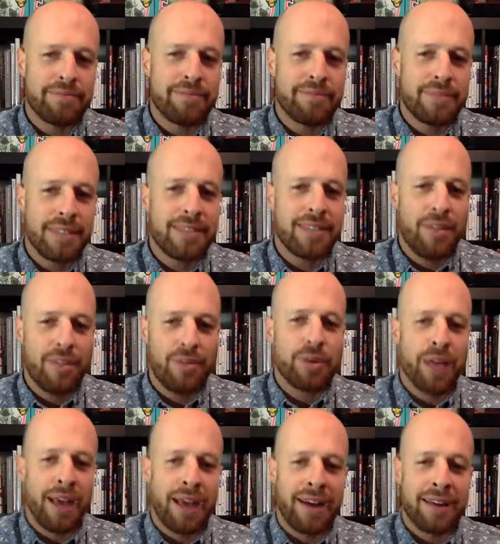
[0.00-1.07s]
decent through
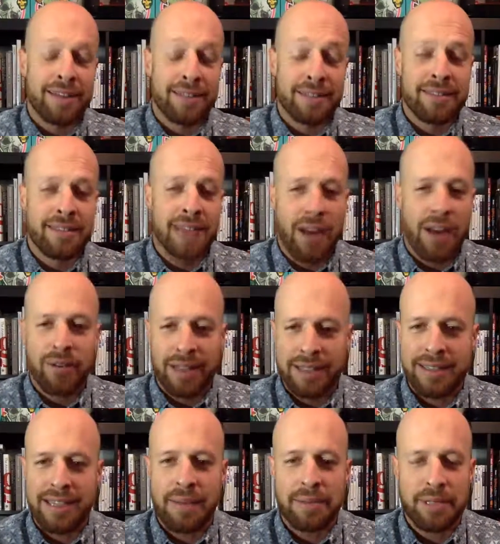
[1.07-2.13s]
line on not only
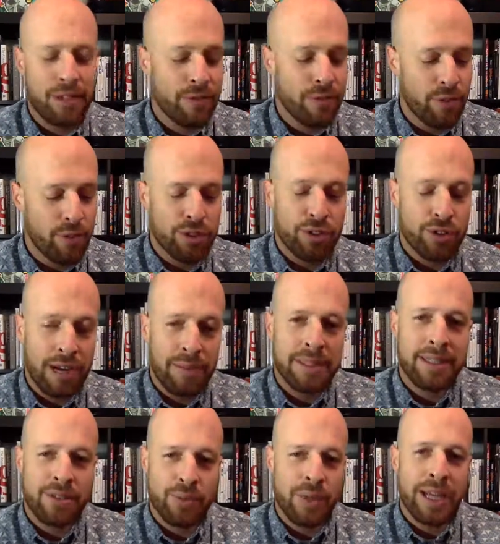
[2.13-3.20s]
this episode of Full Trade, but
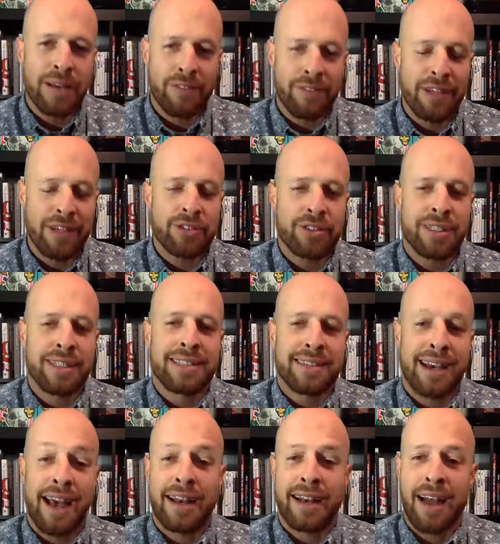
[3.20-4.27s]
this week of Adventures in
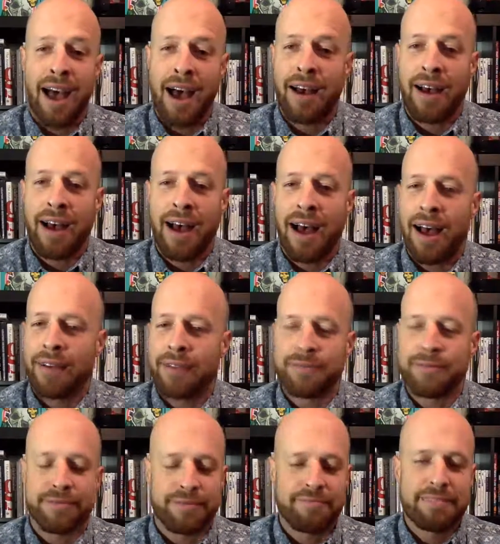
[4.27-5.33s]
Design,
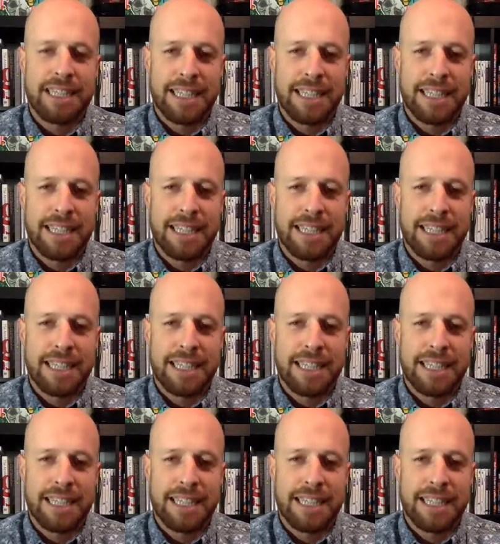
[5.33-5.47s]
of